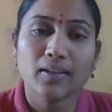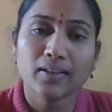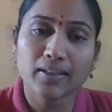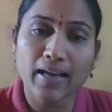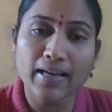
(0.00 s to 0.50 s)

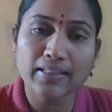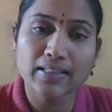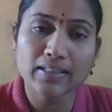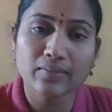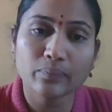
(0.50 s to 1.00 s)

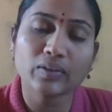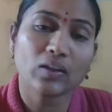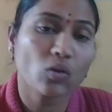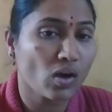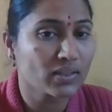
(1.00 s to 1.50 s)
gases
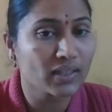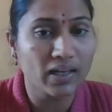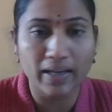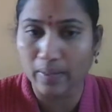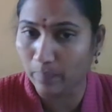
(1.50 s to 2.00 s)
that cause the
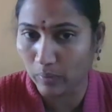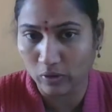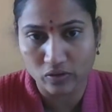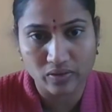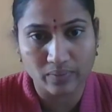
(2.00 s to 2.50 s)
air
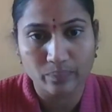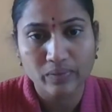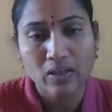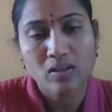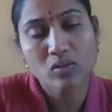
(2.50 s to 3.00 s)
pollution.
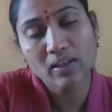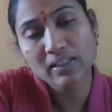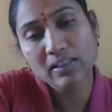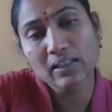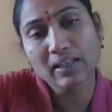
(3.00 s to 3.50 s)
So
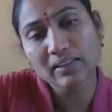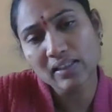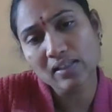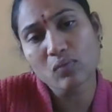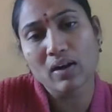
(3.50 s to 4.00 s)
in, like this
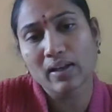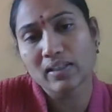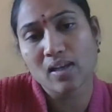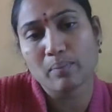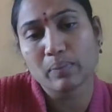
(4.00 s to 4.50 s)
is one
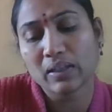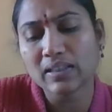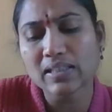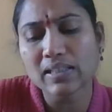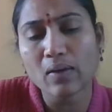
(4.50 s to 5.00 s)
example. In
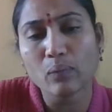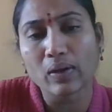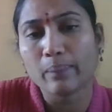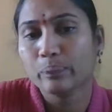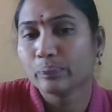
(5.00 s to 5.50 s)
the same way,
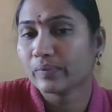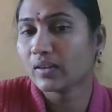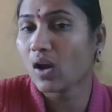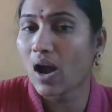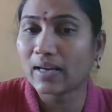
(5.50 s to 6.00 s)

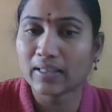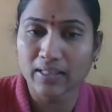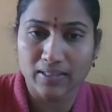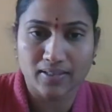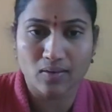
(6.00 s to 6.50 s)
now
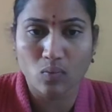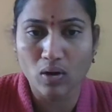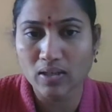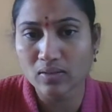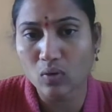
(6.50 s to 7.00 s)
agriculture, what
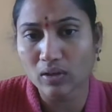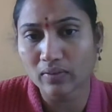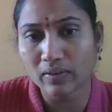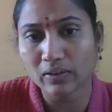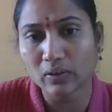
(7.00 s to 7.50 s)
are
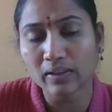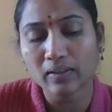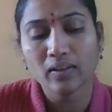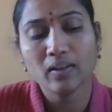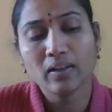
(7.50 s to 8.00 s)
we doing?
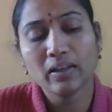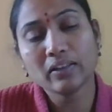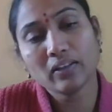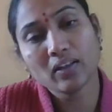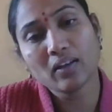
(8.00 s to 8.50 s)

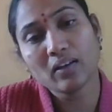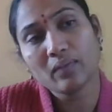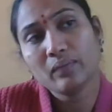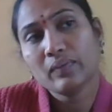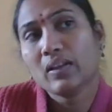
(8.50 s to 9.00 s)
In
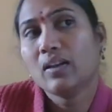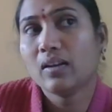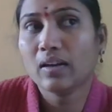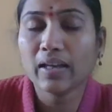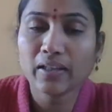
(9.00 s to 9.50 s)

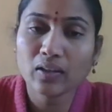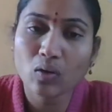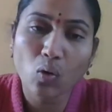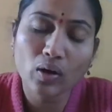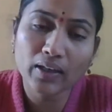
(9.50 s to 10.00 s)
like in
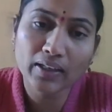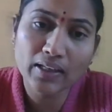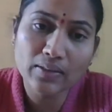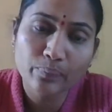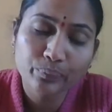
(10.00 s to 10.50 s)
olden
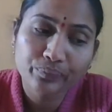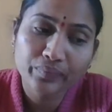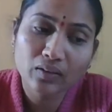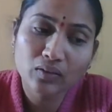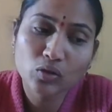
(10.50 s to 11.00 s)
days,
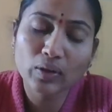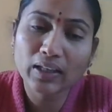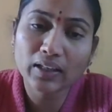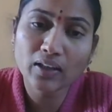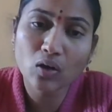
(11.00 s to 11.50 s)
to
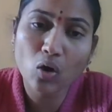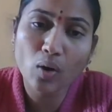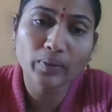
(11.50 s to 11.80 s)
yield the crop